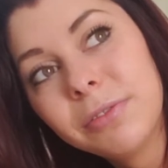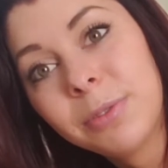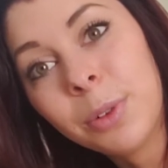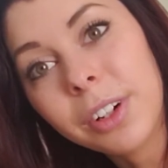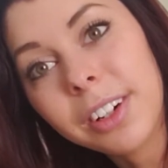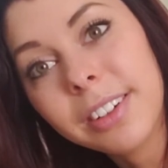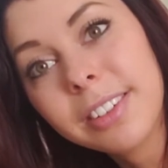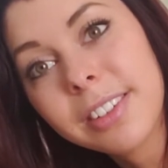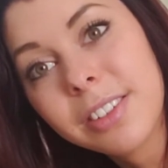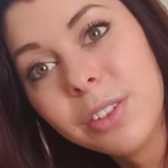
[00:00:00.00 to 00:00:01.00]
for
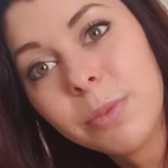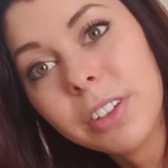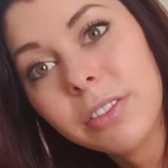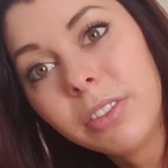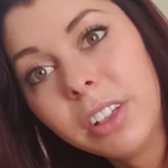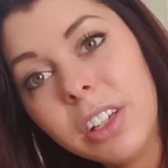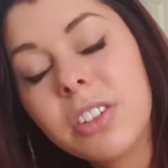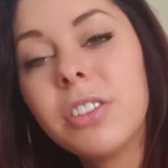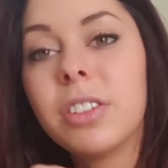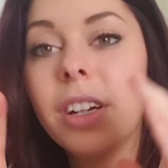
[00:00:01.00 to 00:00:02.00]
stupid
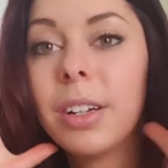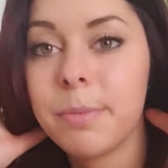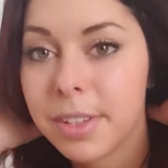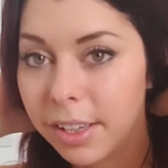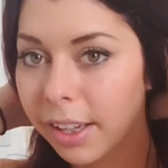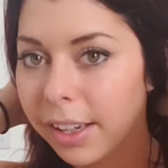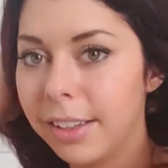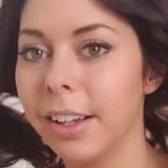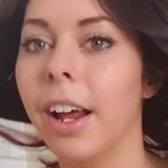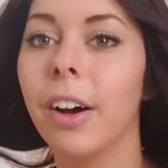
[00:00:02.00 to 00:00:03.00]
relationships and, like,
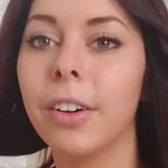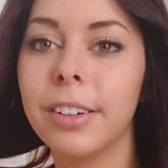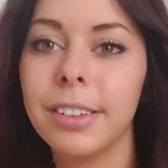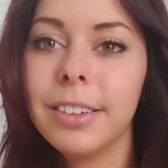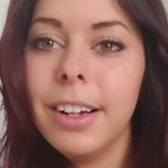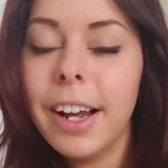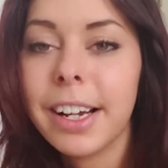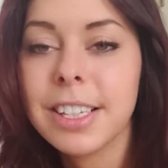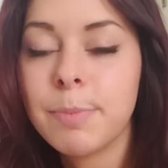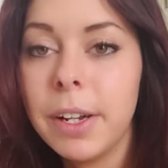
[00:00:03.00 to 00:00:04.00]
you know, not
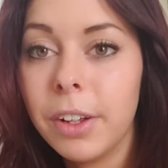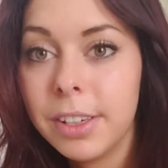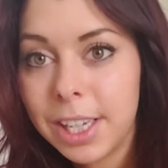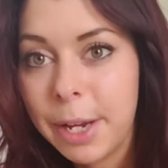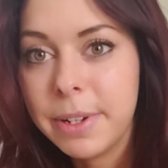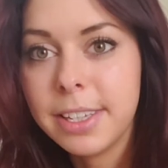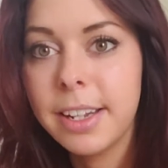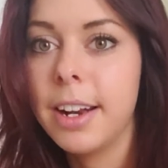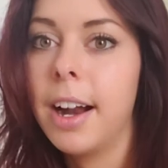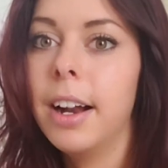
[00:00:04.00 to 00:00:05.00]
going to spend all your time on
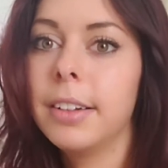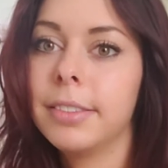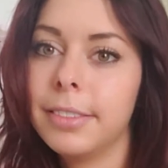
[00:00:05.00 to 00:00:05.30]
Tinder.